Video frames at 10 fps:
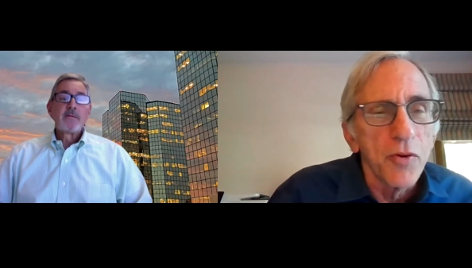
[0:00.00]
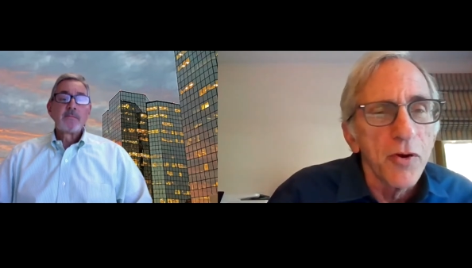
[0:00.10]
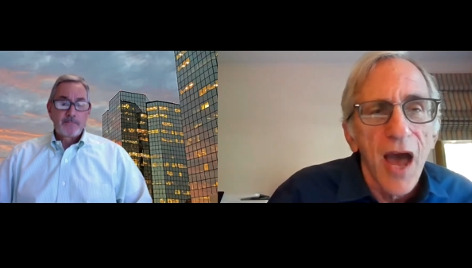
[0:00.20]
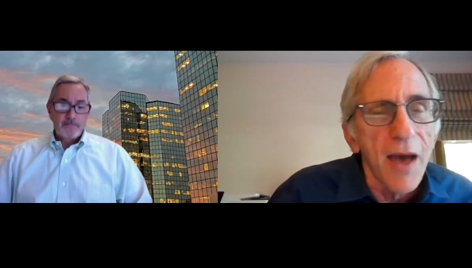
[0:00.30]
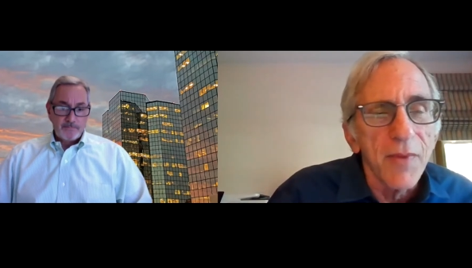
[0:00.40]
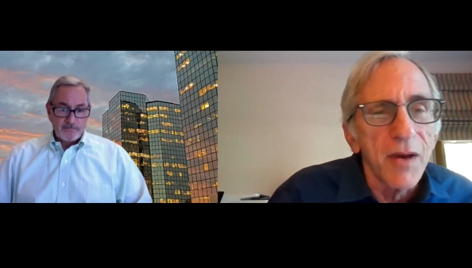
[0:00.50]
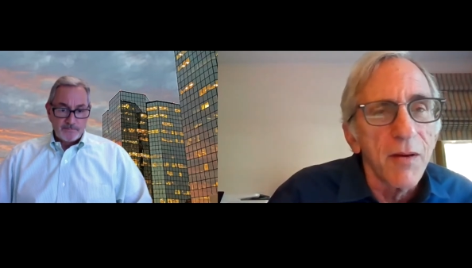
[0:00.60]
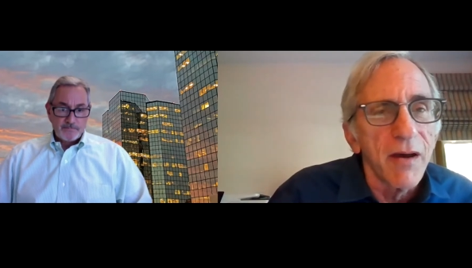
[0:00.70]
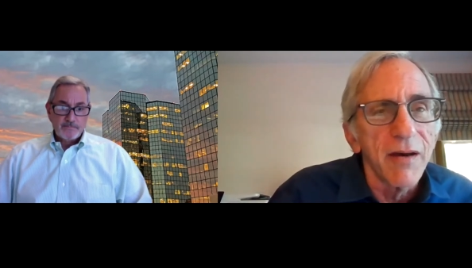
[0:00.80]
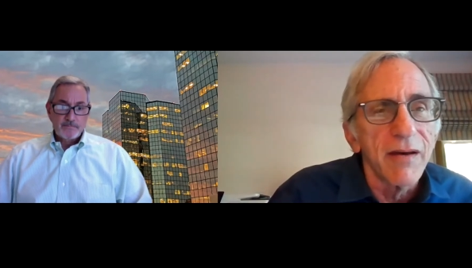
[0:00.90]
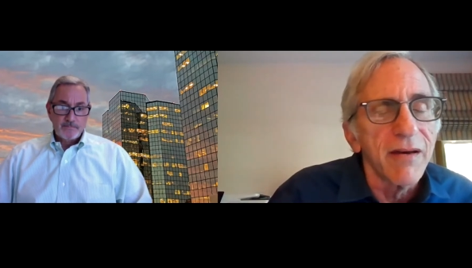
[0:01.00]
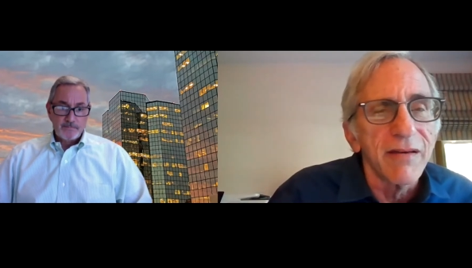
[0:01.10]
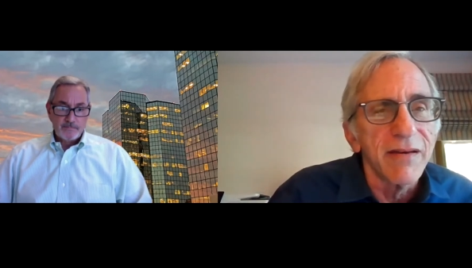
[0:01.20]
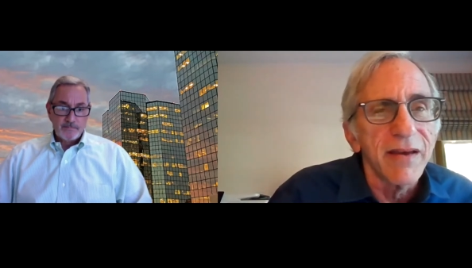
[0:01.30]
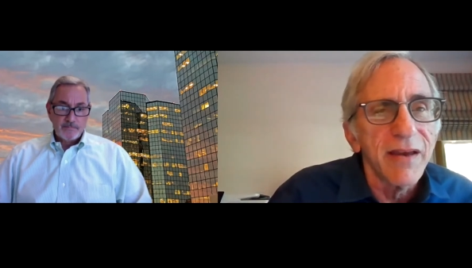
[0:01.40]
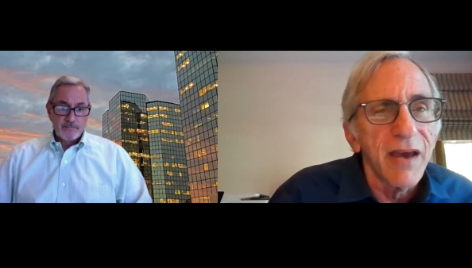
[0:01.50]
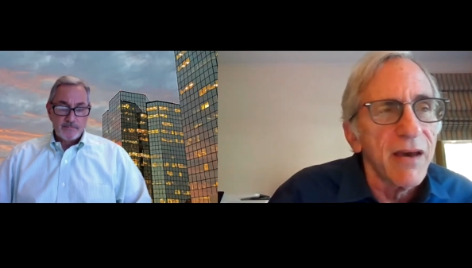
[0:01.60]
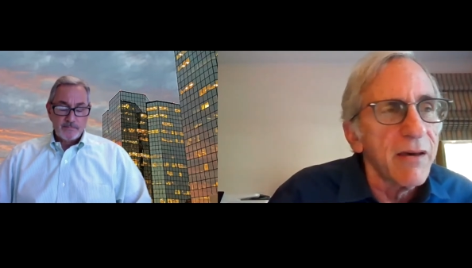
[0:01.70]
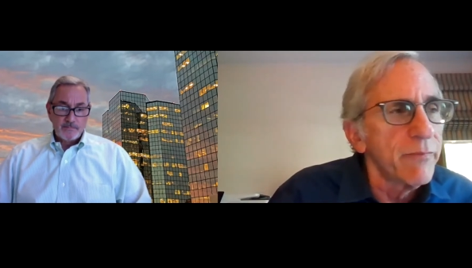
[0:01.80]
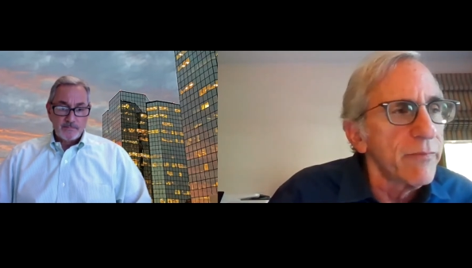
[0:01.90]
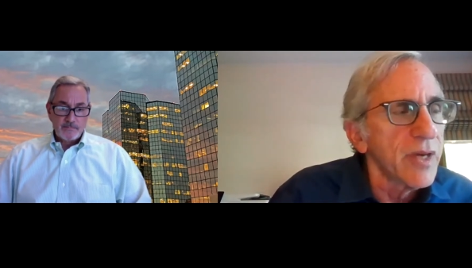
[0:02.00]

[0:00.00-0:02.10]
Speaker 1: put an op, a, a, a,